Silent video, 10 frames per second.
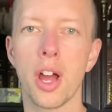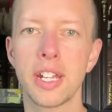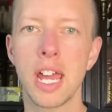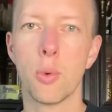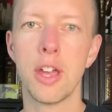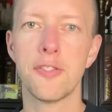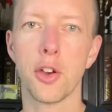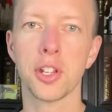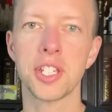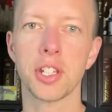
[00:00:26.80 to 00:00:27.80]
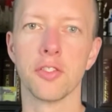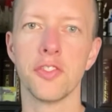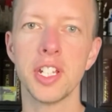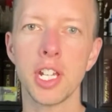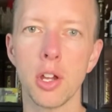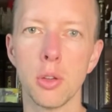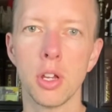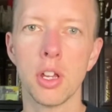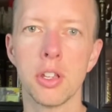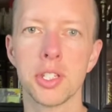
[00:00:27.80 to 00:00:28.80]
now we're focusing on video,
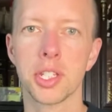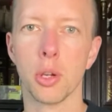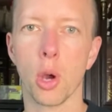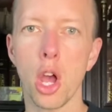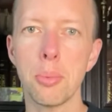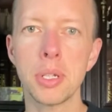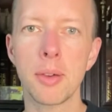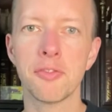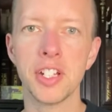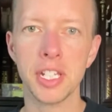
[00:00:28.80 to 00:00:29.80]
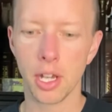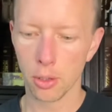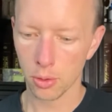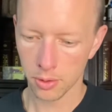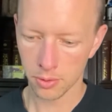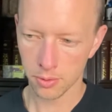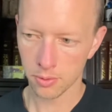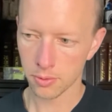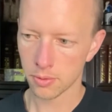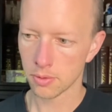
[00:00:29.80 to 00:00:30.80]
so open up video.
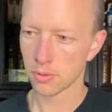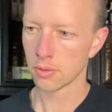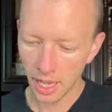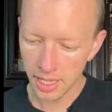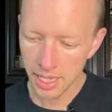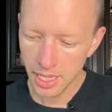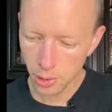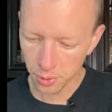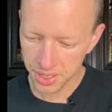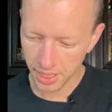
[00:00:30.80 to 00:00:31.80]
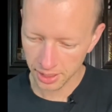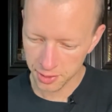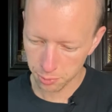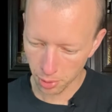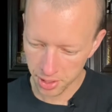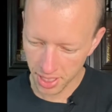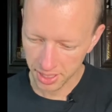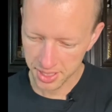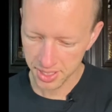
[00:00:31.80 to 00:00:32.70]
Here you'll see a list of projects.